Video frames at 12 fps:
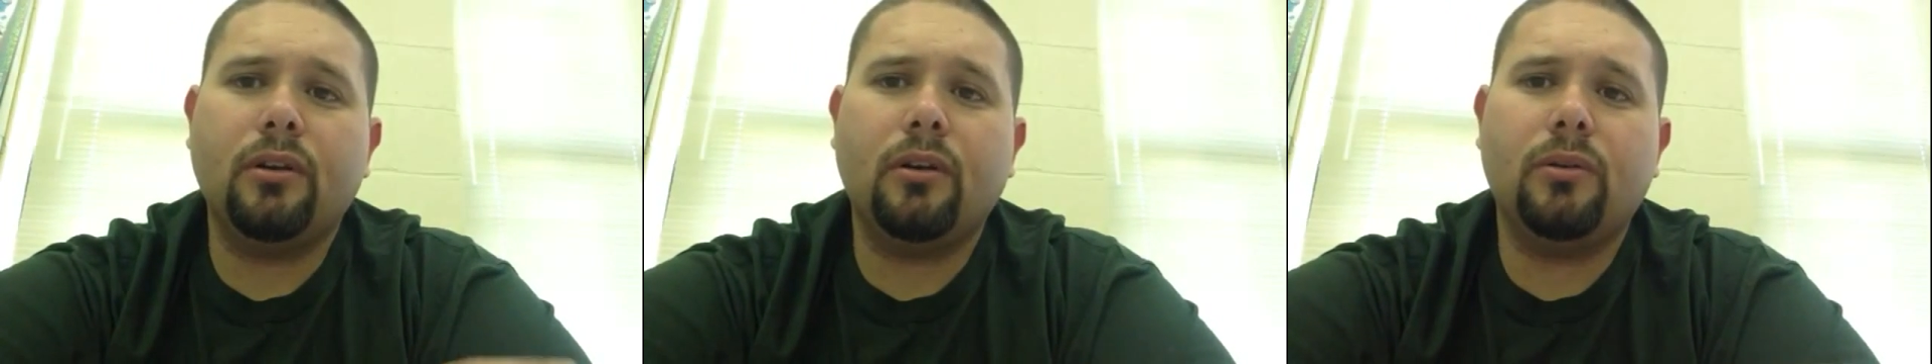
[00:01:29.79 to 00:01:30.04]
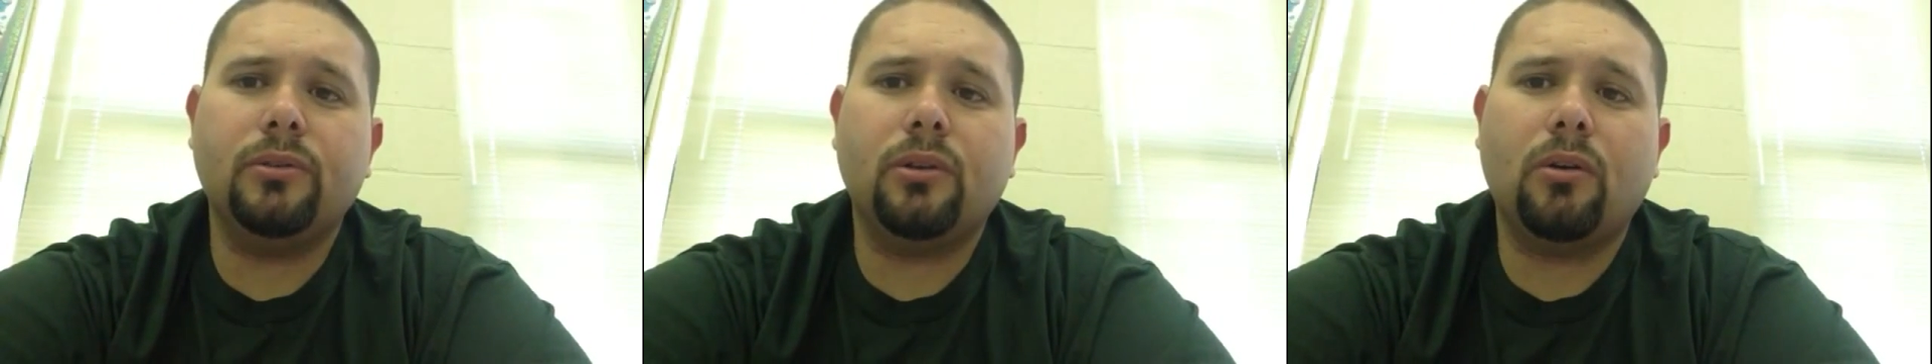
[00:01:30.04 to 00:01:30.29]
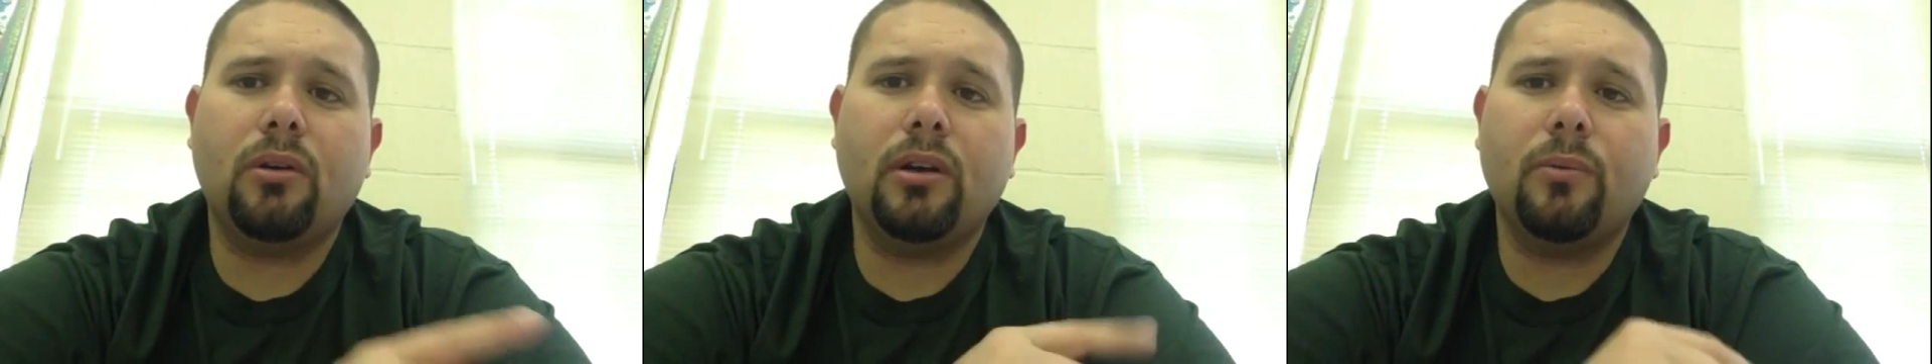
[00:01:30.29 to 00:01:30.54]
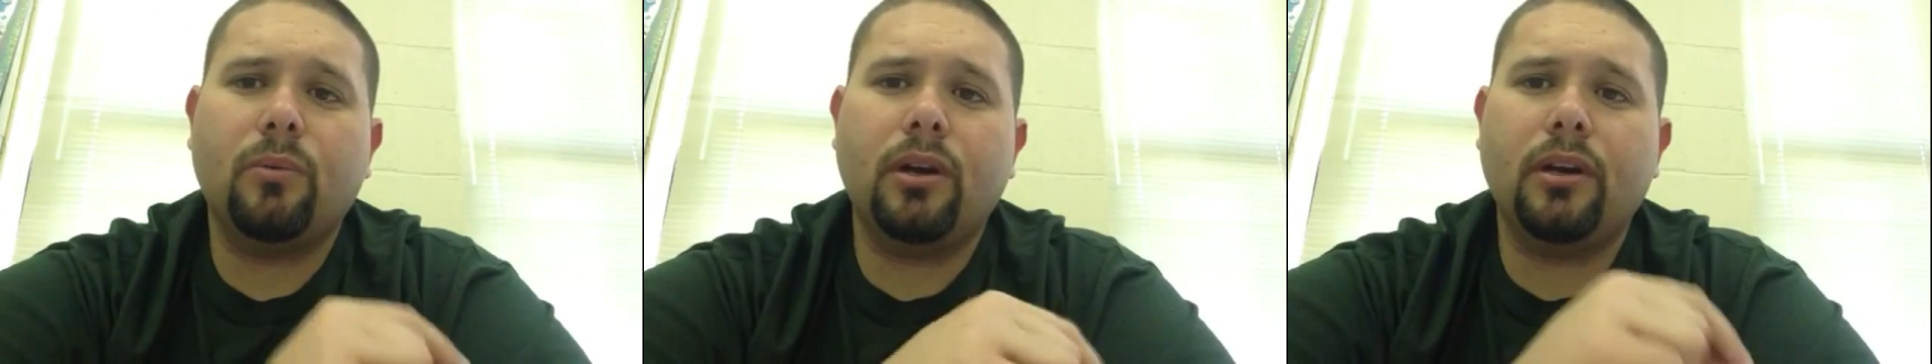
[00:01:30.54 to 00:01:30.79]
goals are
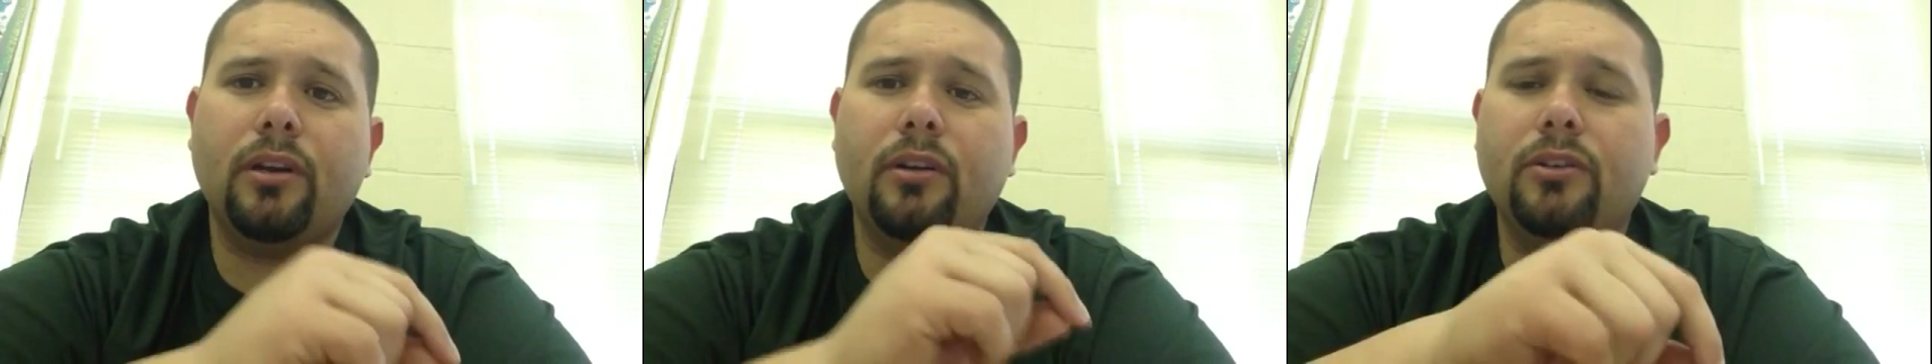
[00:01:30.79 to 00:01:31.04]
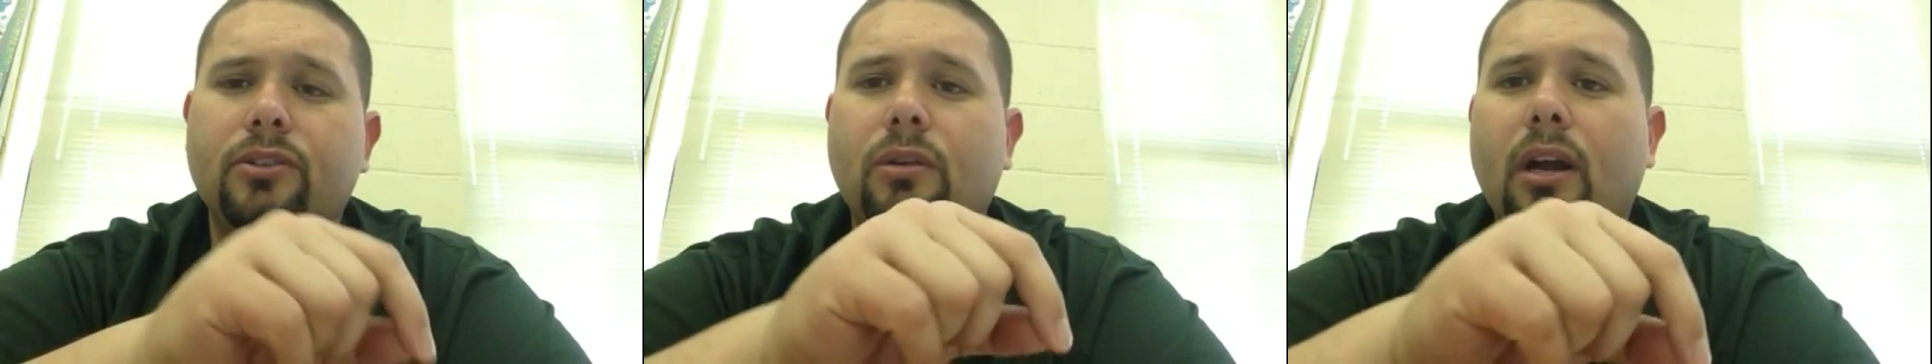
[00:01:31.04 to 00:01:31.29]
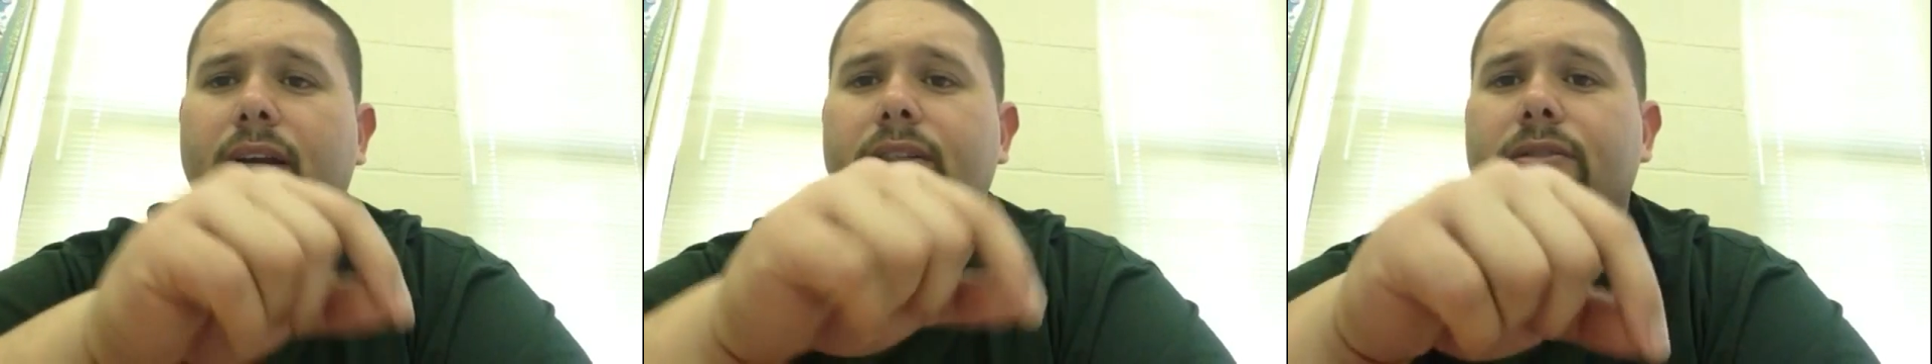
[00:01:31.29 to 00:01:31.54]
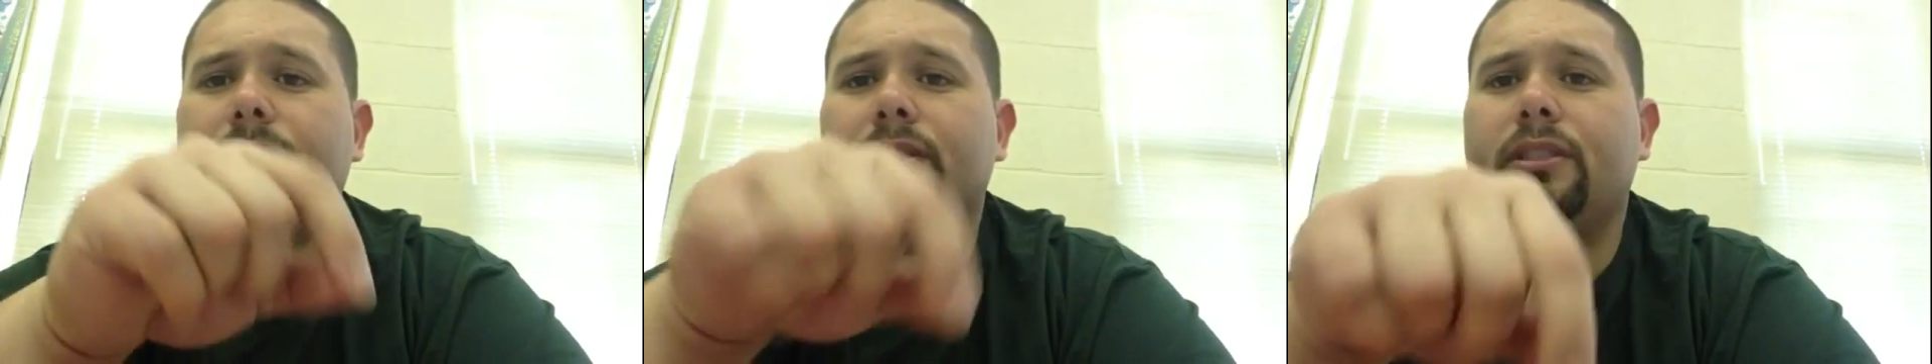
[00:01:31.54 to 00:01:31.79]
and where you're trying
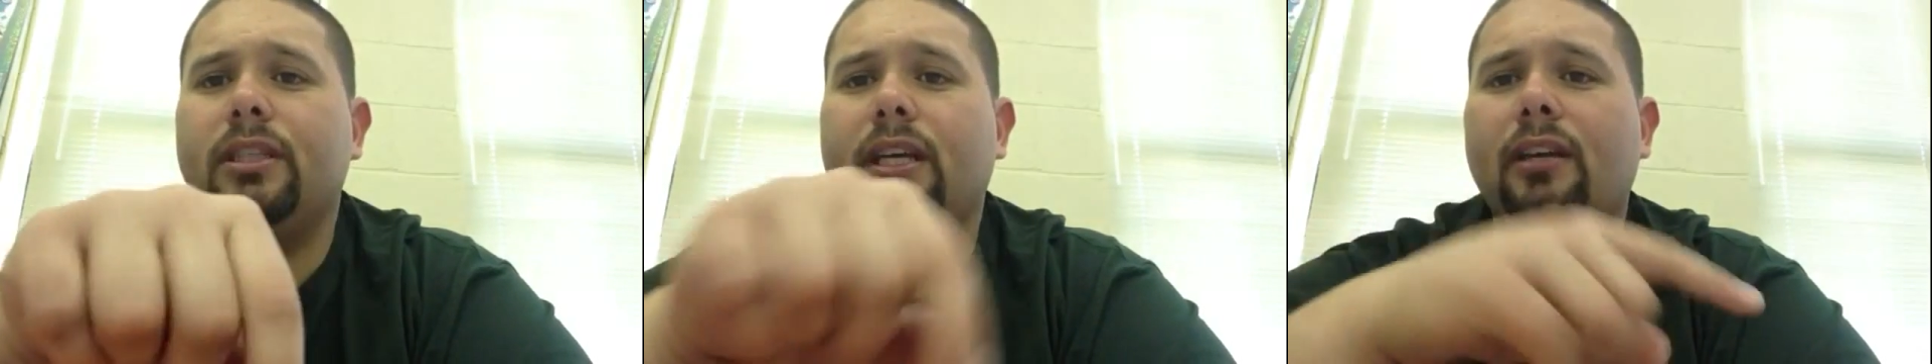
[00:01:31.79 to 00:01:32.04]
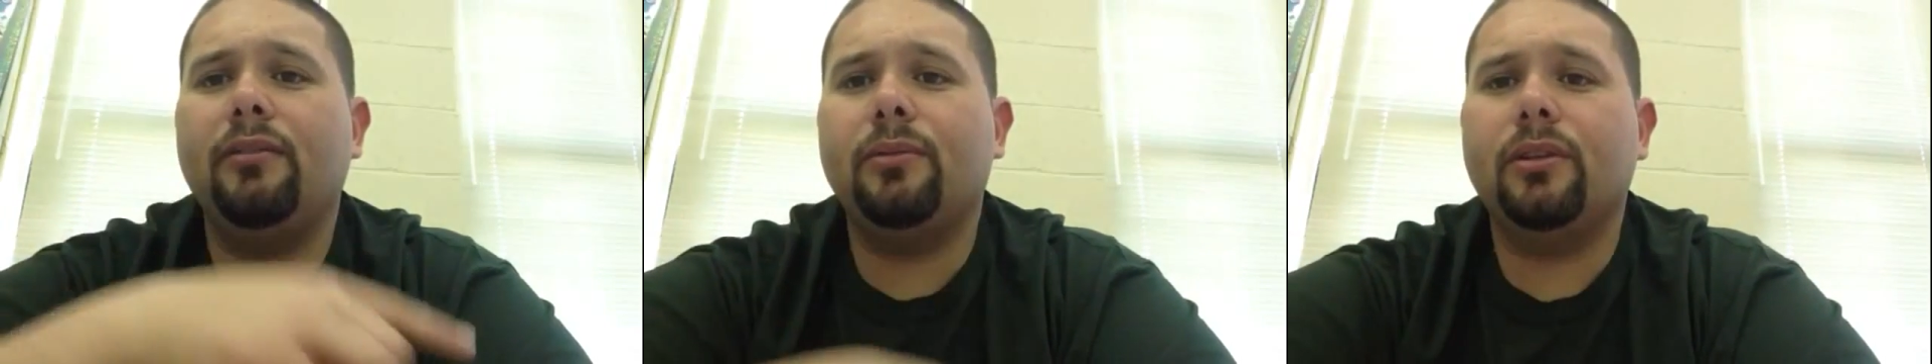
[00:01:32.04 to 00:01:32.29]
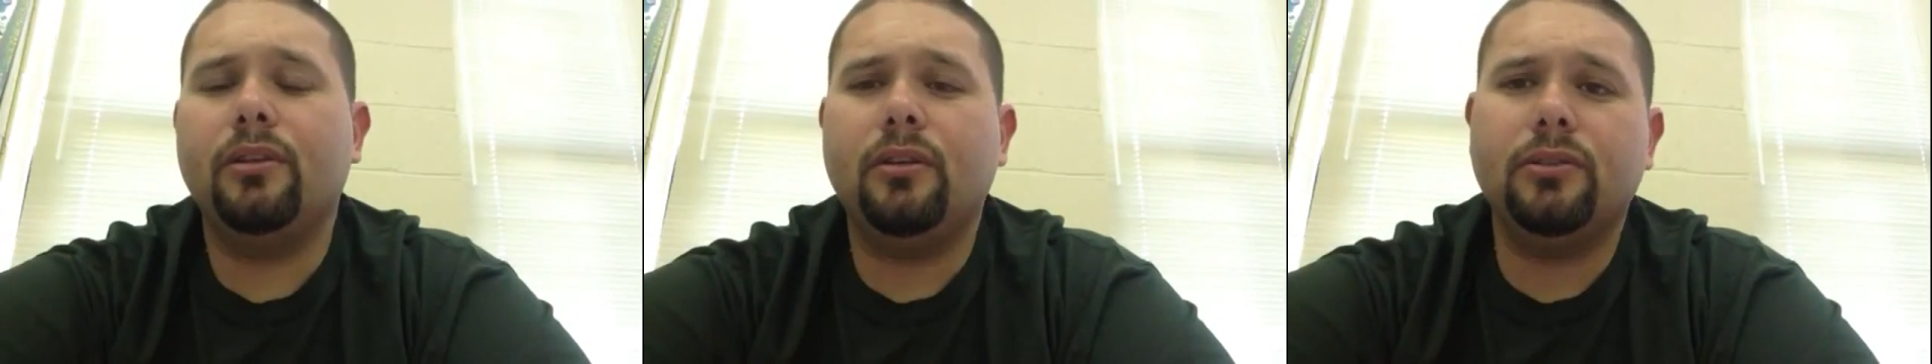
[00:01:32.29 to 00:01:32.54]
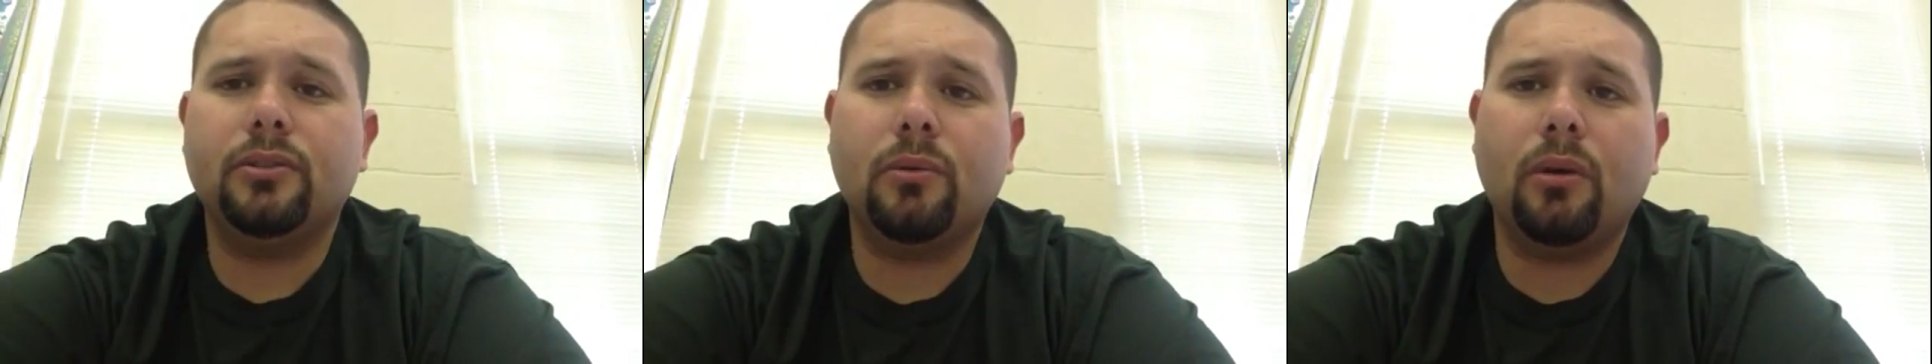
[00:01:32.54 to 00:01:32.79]
to achieve with
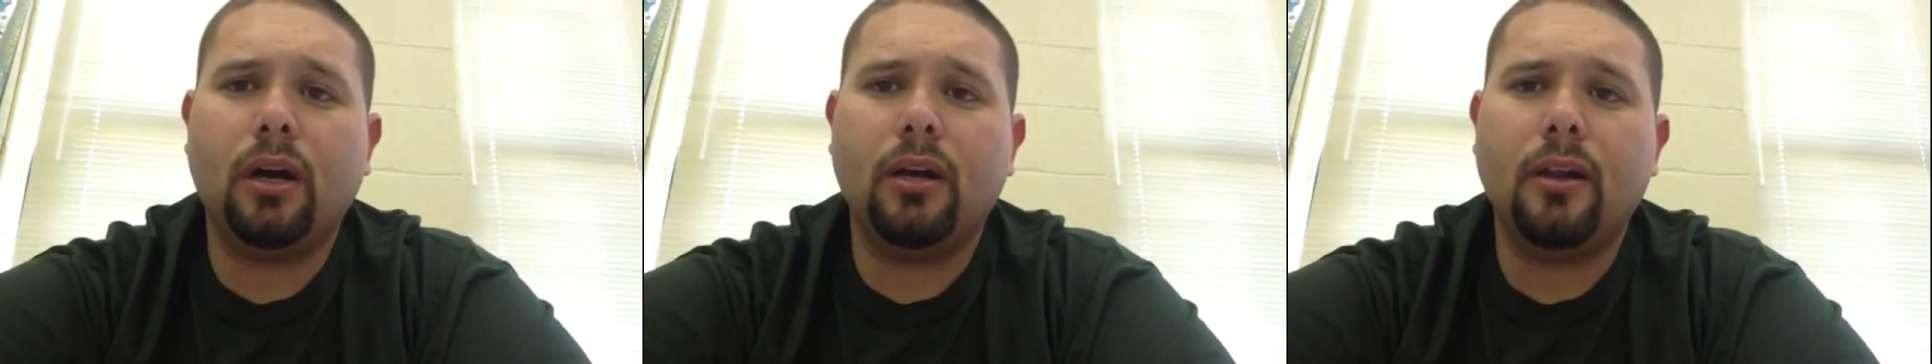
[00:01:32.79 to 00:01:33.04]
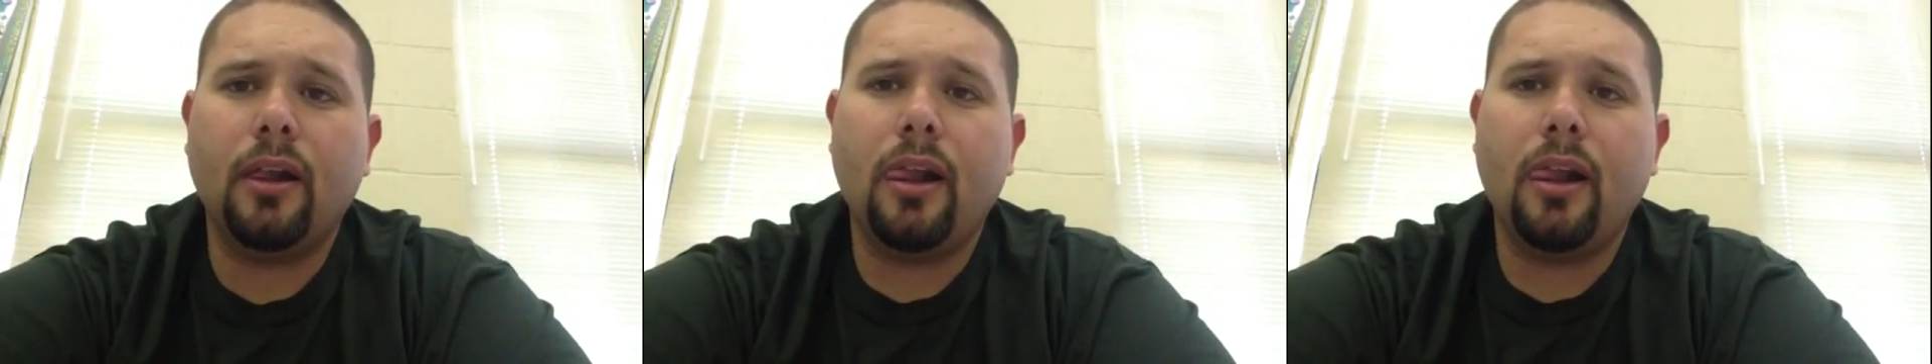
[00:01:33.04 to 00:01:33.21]
your squat.